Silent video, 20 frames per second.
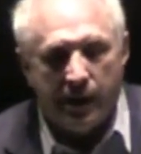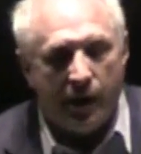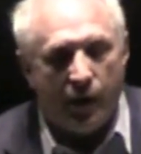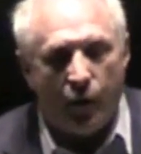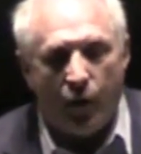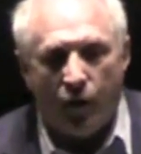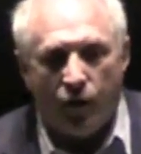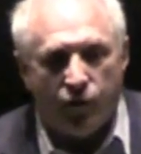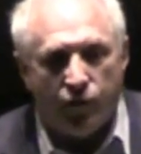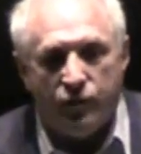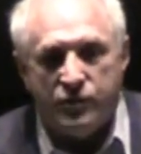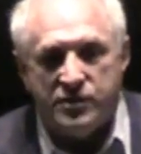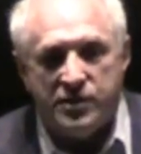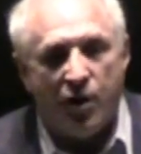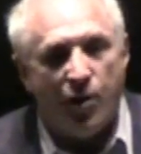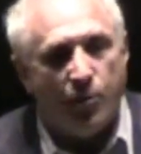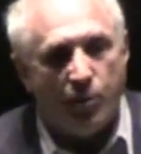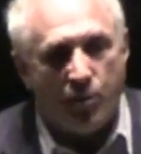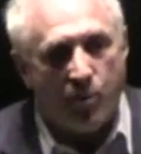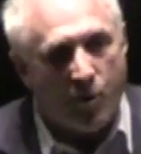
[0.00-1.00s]
all through
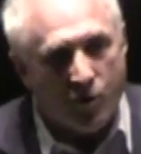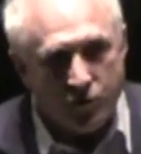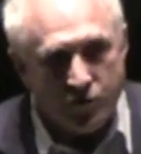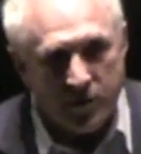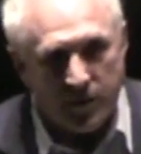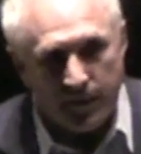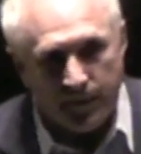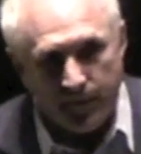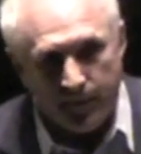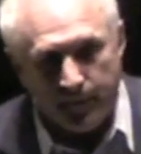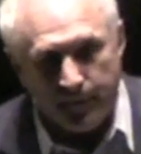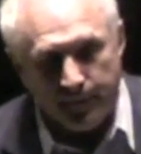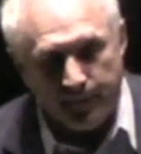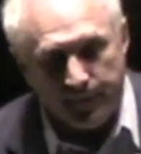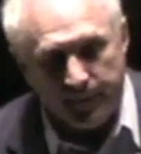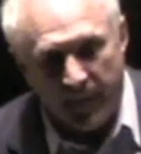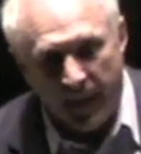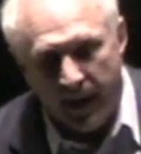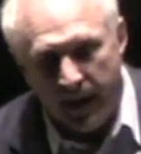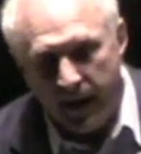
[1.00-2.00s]
self-promotion.
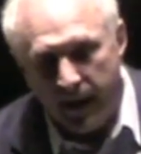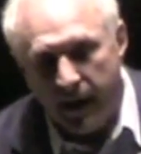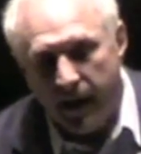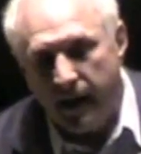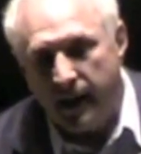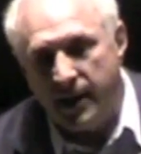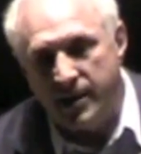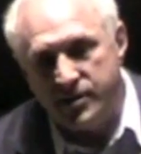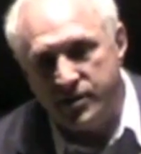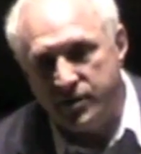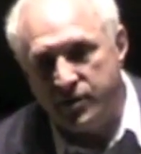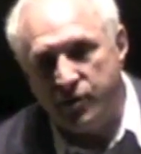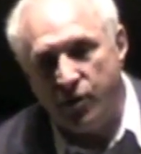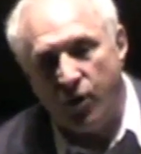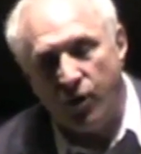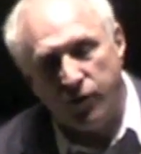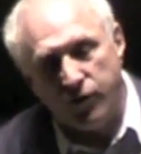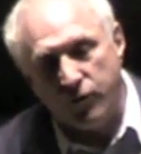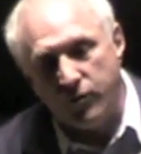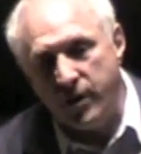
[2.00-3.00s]
And that's just
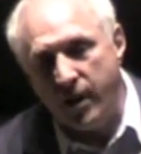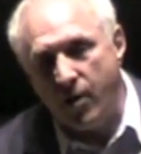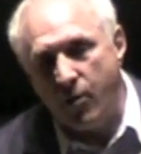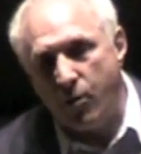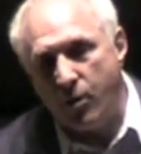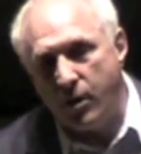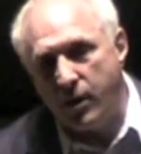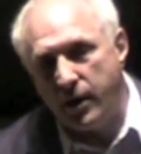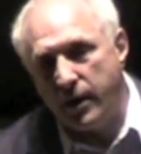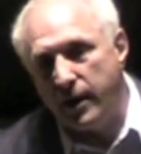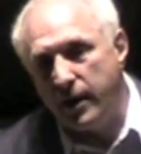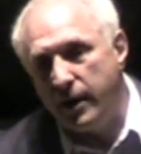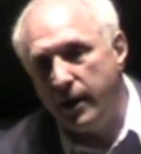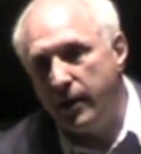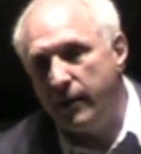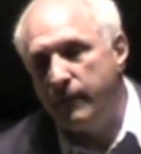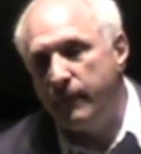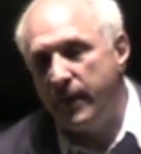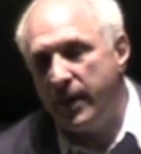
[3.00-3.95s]
all through networking and